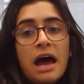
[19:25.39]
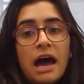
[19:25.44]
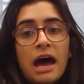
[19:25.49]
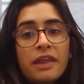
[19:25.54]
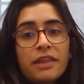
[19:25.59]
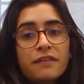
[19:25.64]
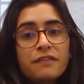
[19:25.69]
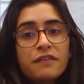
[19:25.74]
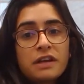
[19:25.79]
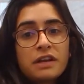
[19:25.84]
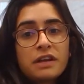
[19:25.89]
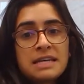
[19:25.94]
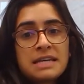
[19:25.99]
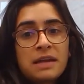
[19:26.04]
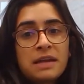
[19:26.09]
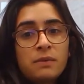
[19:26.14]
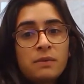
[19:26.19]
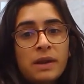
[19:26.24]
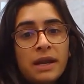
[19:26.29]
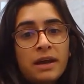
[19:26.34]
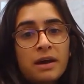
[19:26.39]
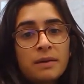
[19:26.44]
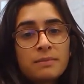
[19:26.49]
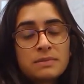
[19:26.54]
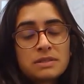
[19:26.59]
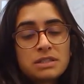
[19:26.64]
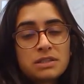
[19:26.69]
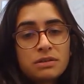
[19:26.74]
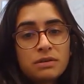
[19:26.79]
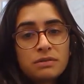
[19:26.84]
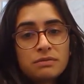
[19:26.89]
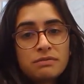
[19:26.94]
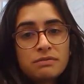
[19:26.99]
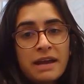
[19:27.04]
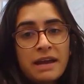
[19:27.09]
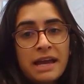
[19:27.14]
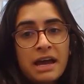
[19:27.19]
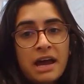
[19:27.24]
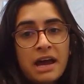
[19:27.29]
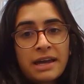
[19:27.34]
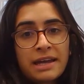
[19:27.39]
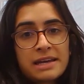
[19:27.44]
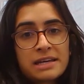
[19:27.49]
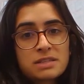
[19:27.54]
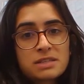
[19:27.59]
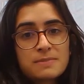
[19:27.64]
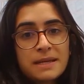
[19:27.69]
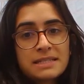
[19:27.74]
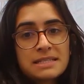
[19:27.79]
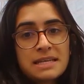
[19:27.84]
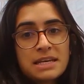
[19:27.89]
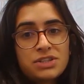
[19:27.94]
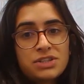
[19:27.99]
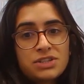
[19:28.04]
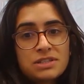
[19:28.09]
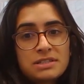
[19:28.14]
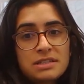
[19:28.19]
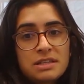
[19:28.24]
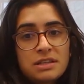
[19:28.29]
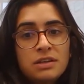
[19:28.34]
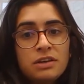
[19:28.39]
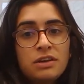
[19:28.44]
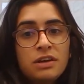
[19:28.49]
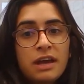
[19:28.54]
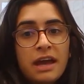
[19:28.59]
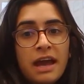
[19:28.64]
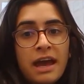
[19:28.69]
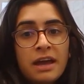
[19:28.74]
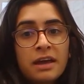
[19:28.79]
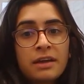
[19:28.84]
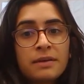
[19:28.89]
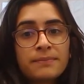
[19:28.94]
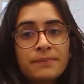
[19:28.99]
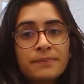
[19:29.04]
at the front end when it comes to rate hike expectations in the UK.